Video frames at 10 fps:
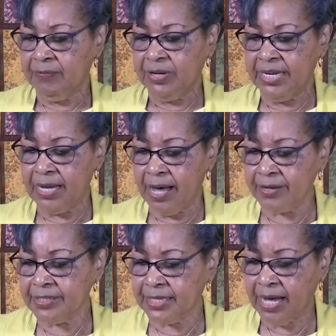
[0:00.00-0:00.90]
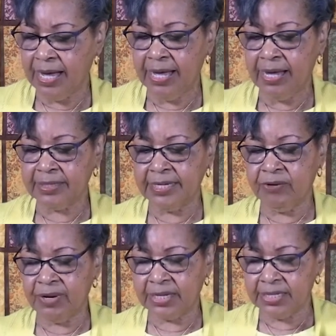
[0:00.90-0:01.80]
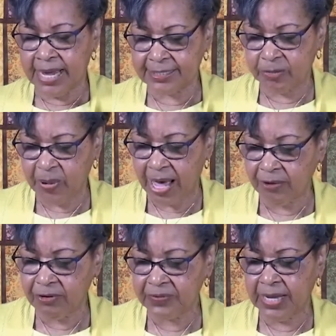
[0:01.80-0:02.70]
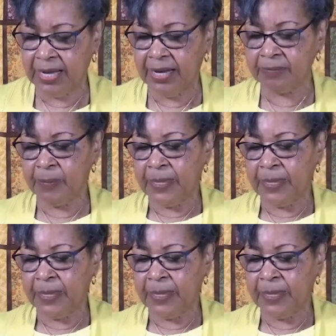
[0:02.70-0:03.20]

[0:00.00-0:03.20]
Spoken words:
He honored God. He recognized the power of God.